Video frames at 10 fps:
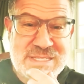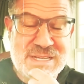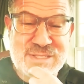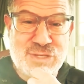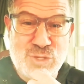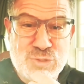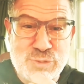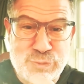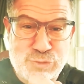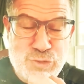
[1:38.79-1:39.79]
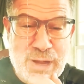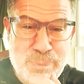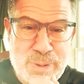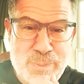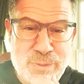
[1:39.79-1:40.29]
he doesn't use it for trial
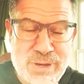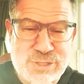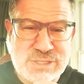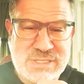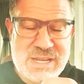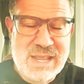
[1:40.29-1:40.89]
preparation.